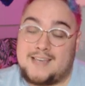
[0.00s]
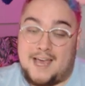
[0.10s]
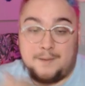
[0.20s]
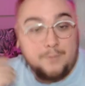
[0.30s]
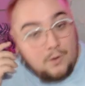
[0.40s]

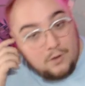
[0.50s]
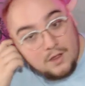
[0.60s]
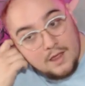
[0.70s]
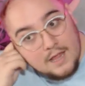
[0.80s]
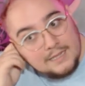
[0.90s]
tadpole,
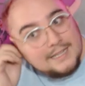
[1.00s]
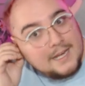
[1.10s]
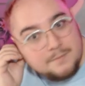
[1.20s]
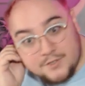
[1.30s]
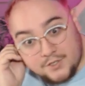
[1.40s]
let
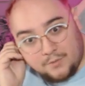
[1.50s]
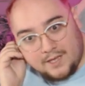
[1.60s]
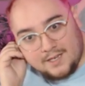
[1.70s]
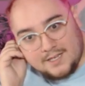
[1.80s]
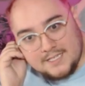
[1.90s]
him do
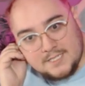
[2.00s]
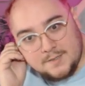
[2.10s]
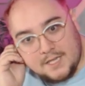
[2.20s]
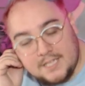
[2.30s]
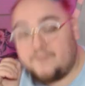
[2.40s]
it, because
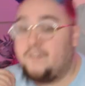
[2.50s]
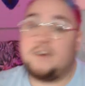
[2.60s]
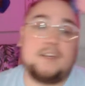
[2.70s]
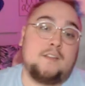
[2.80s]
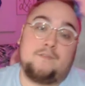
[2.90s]
it's
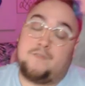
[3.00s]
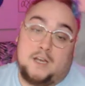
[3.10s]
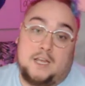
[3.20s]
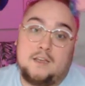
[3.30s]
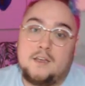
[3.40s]
very
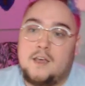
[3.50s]
funny,